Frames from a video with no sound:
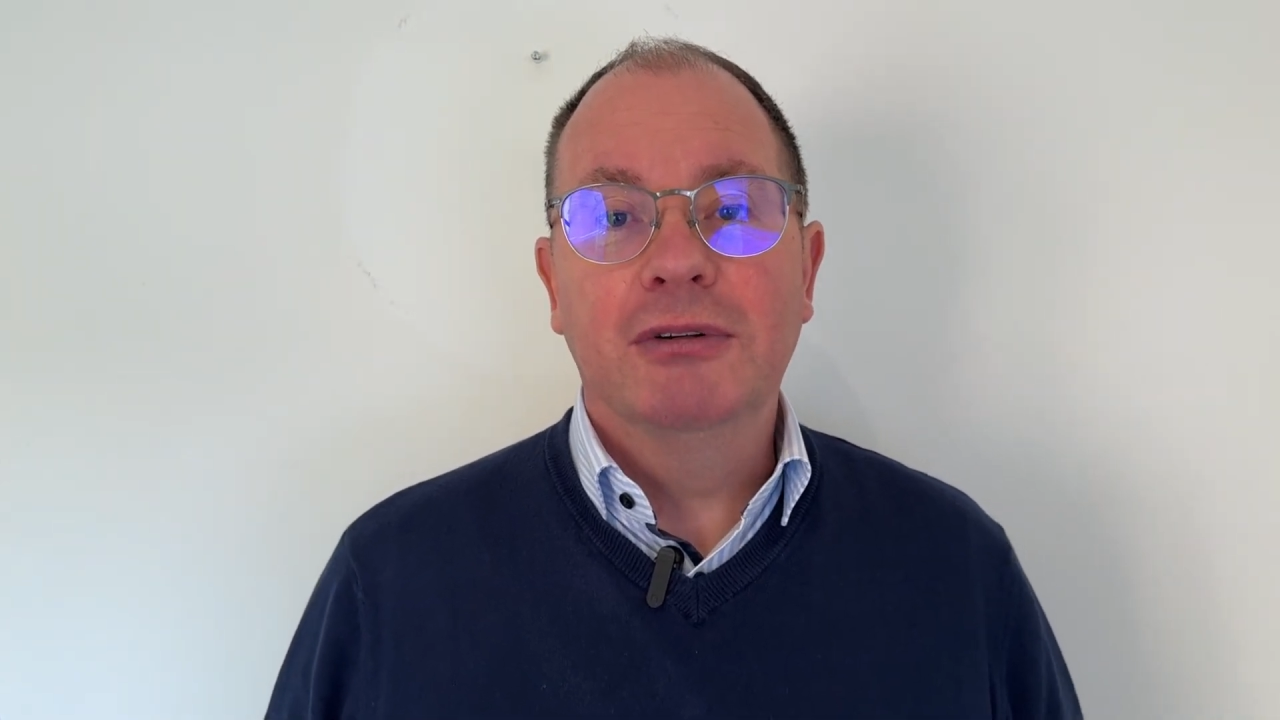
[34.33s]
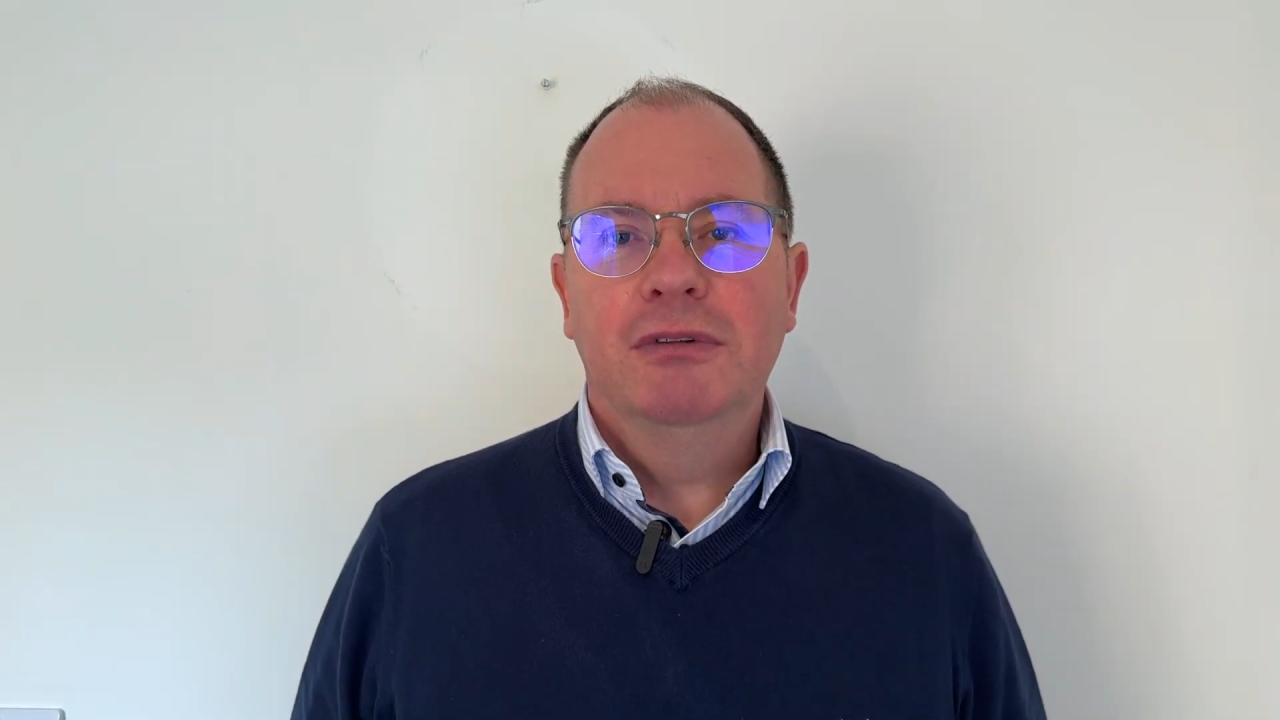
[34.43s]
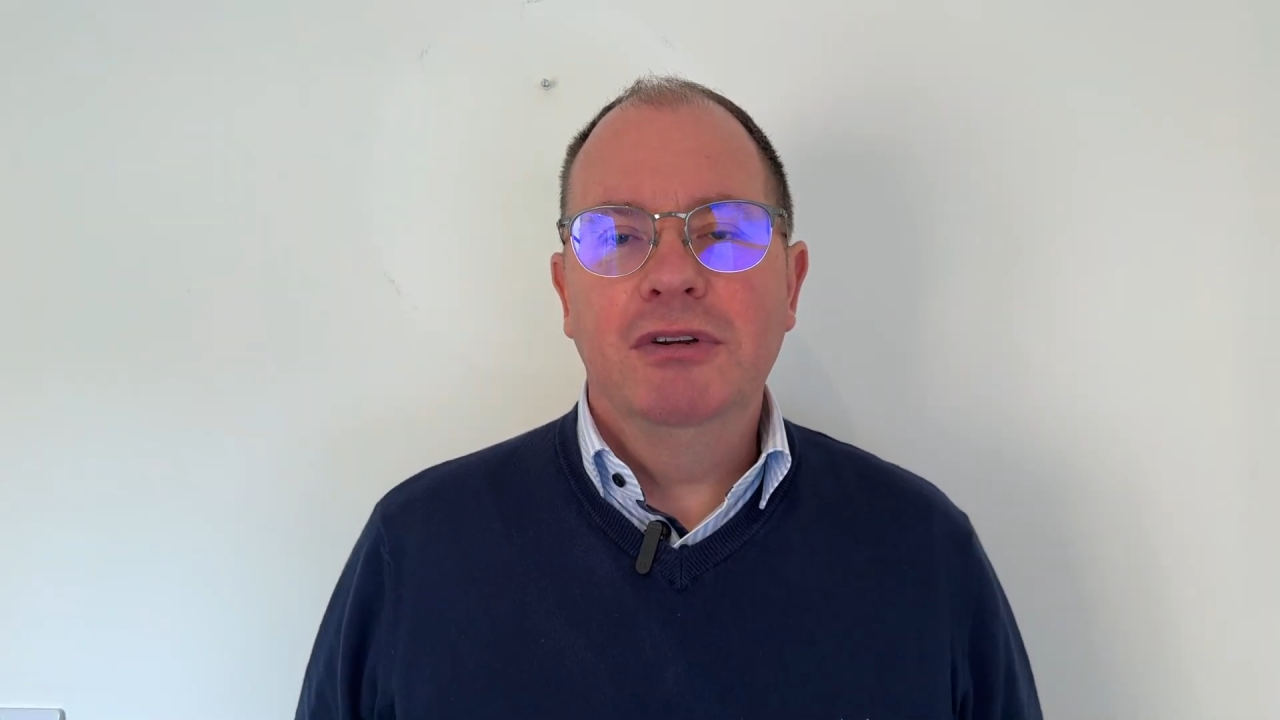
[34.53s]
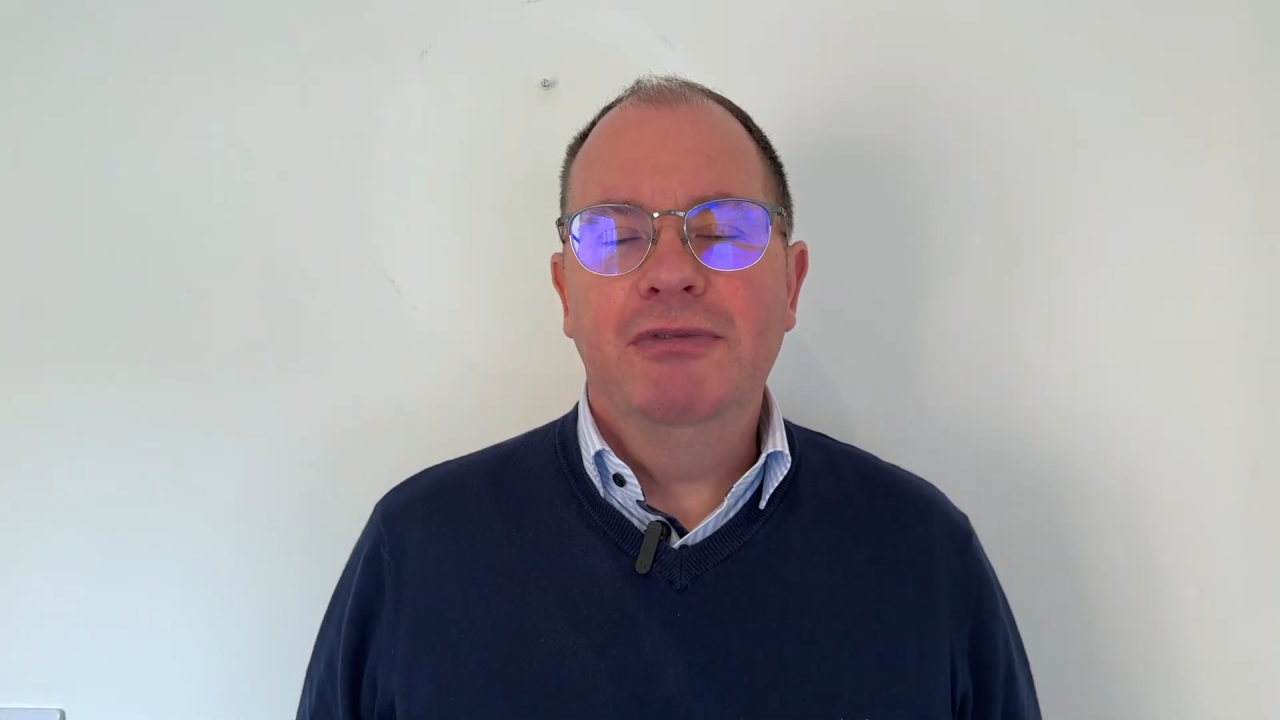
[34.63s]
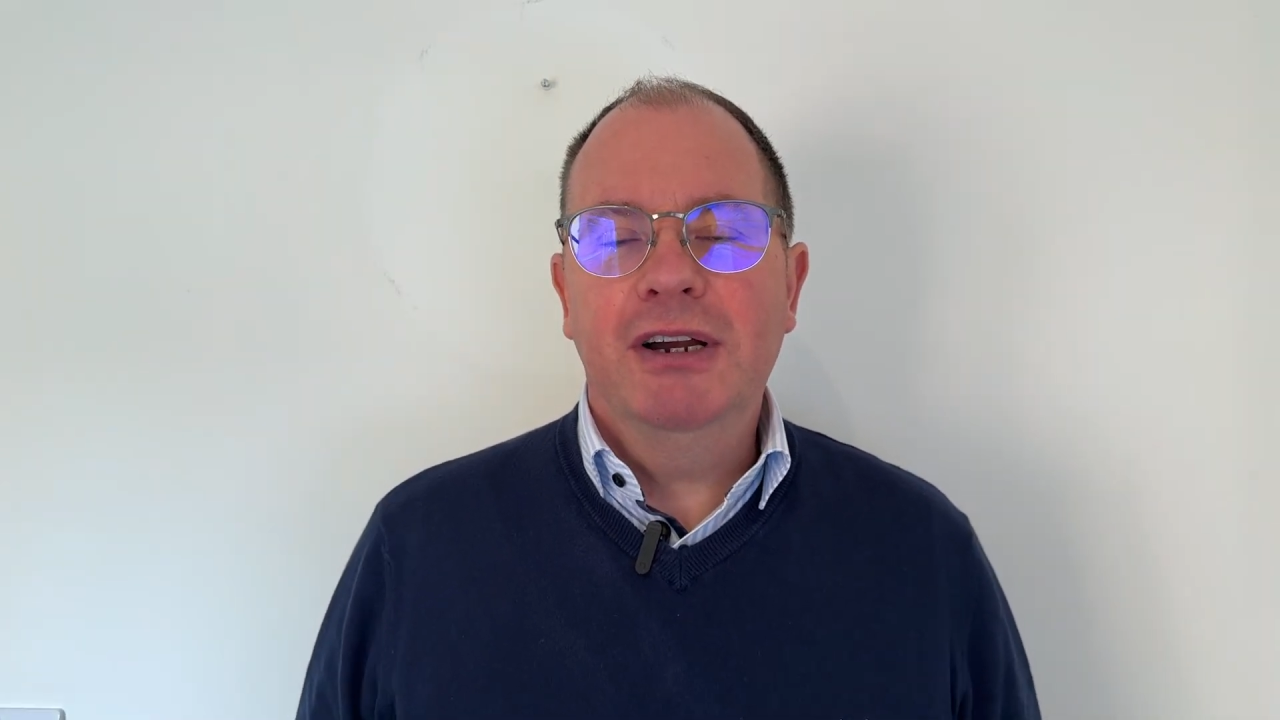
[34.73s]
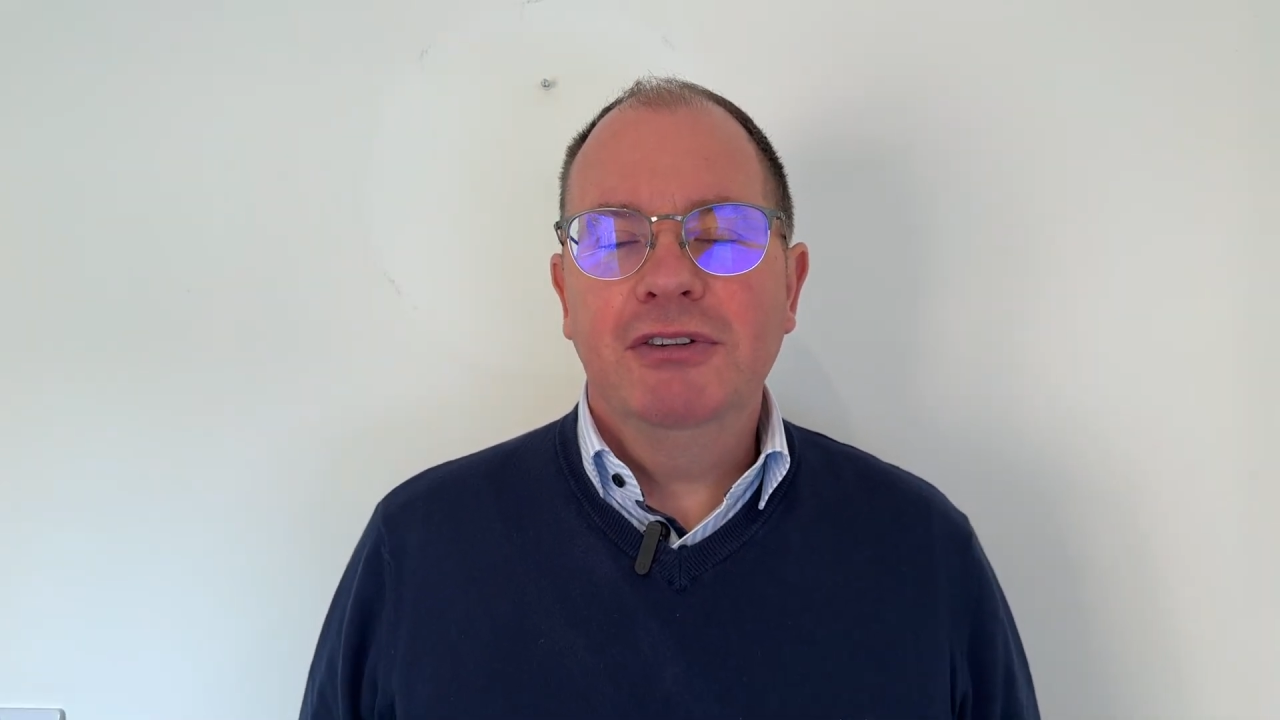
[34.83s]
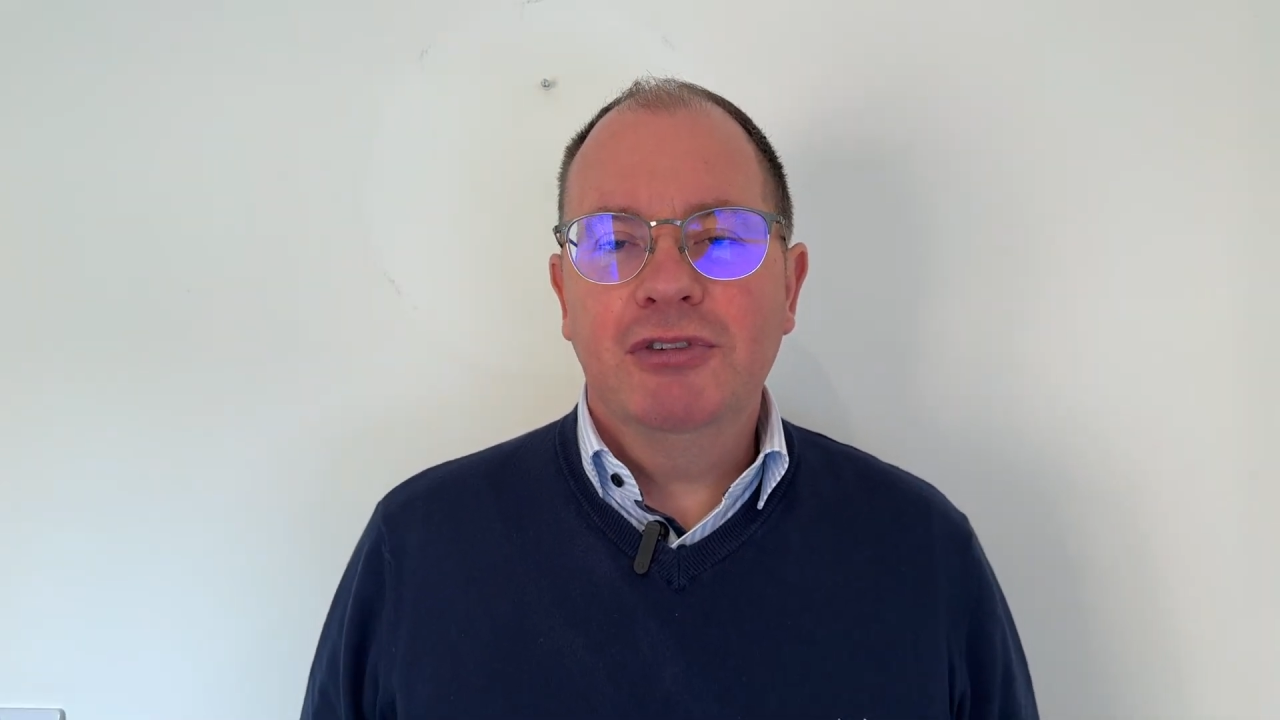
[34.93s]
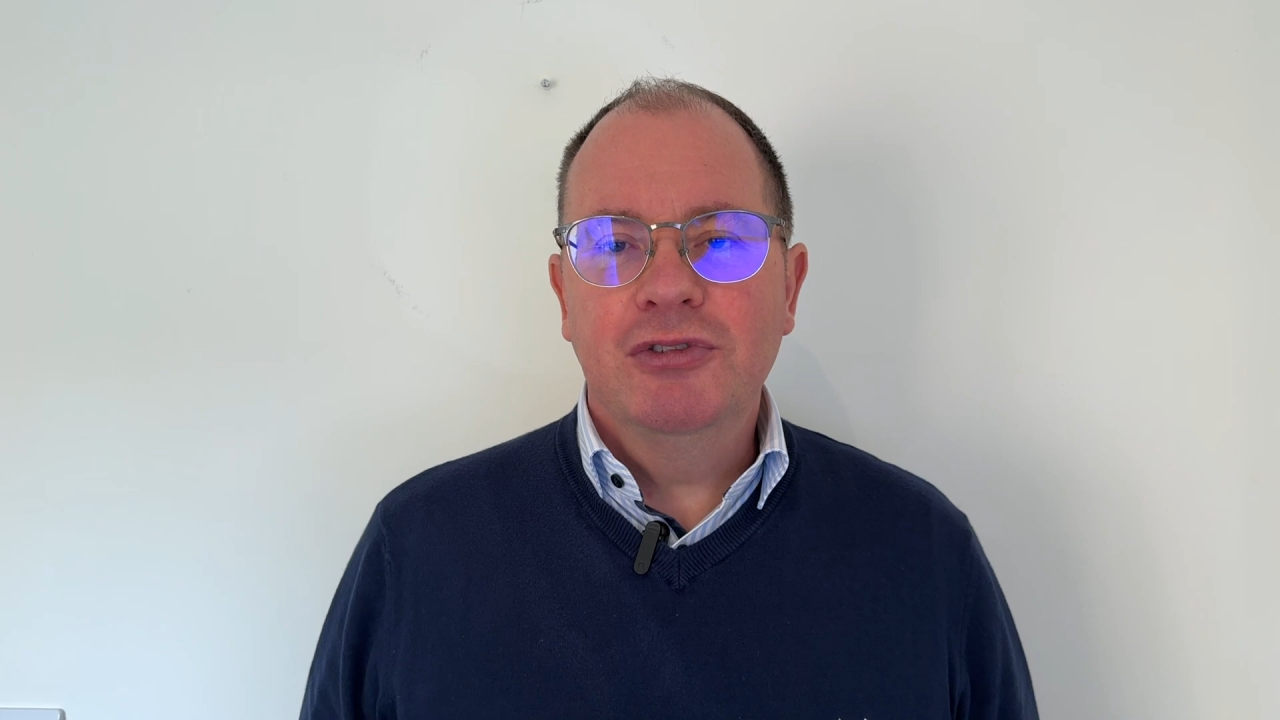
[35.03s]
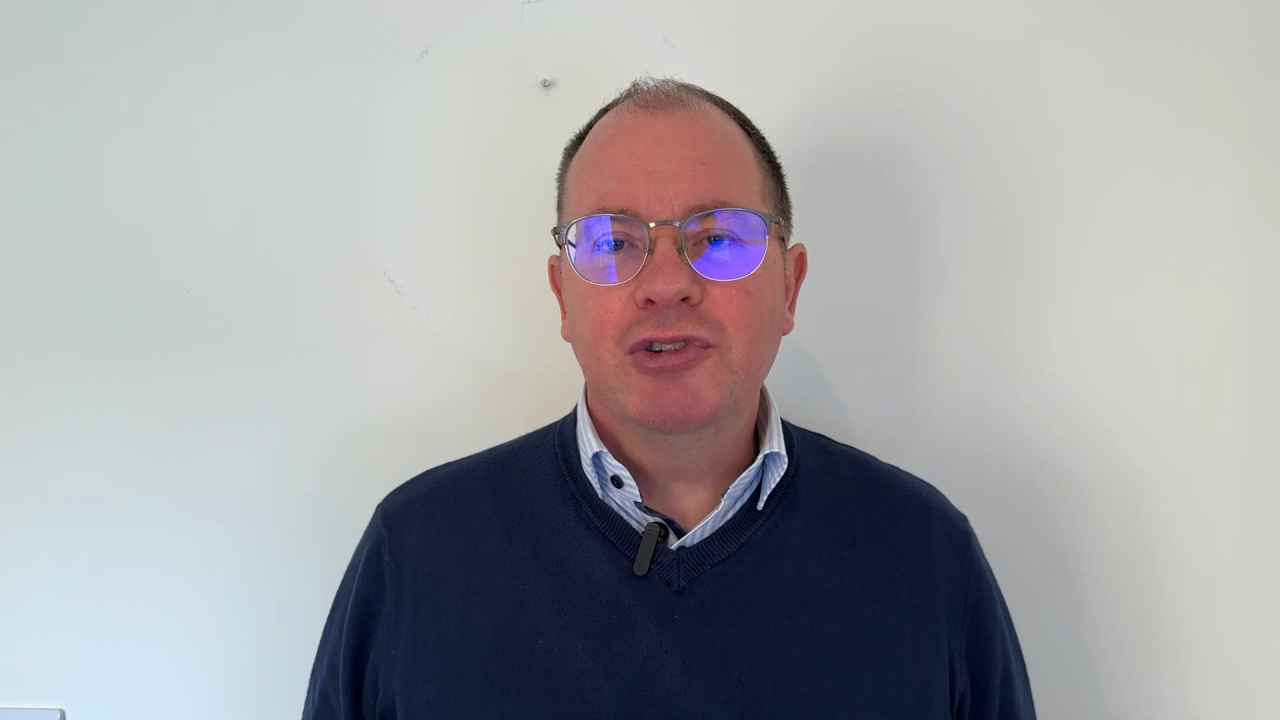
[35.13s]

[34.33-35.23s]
The device can